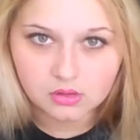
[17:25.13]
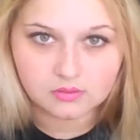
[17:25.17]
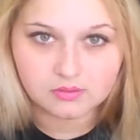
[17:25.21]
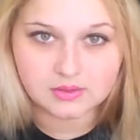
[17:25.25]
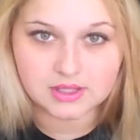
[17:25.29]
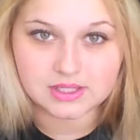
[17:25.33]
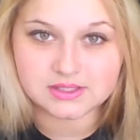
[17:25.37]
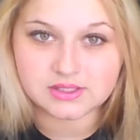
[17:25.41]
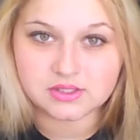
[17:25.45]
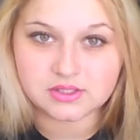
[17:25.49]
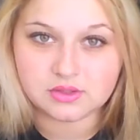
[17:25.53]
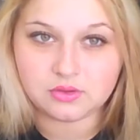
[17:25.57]

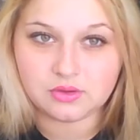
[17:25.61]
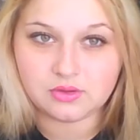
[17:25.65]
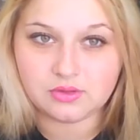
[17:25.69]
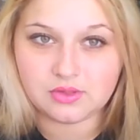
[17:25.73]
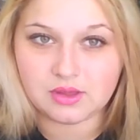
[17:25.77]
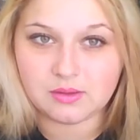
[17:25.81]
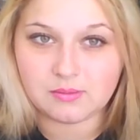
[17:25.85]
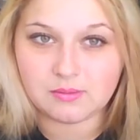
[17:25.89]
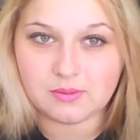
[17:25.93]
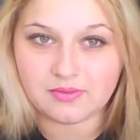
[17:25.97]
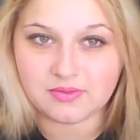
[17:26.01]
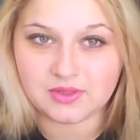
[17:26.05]
that's the only
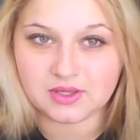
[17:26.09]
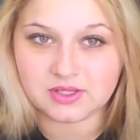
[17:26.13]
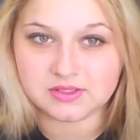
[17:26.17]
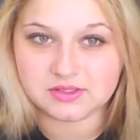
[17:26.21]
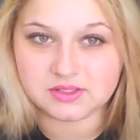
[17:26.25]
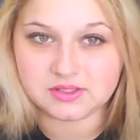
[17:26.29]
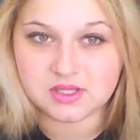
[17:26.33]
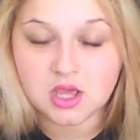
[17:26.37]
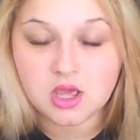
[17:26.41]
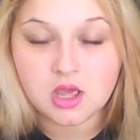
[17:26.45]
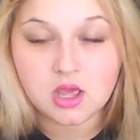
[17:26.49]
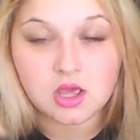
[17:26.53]
thing about
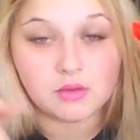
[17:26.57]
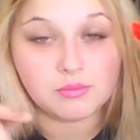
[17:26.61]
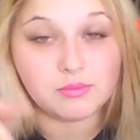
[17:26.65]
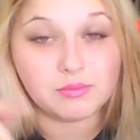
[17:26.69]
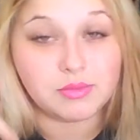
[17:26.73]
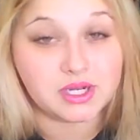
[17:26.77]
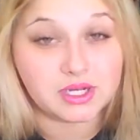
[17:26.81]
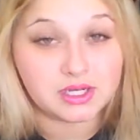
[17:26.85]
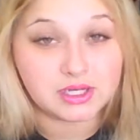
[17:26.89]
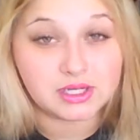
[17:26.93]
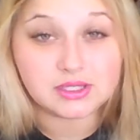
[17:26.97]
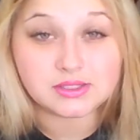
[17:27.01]
this.
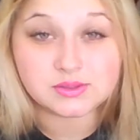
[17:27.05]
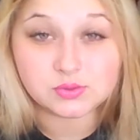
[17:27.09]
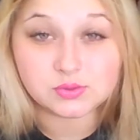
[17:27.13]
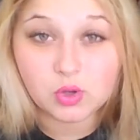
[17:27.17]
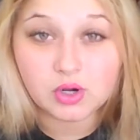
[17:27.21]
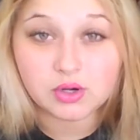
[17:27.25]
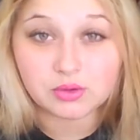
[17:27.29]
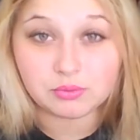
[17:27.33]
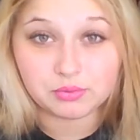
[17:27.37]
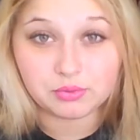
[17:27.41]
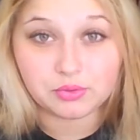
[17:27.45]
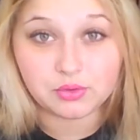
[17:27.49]
But it is
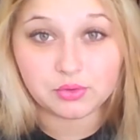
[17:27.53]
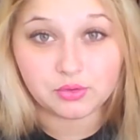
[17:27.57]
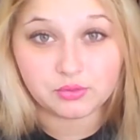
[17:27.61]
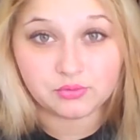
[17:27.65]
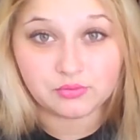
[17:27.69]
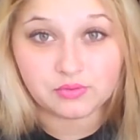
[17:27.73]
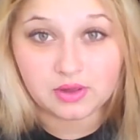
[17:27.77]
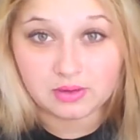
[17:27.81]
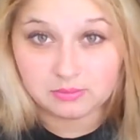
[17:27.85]
waterproof.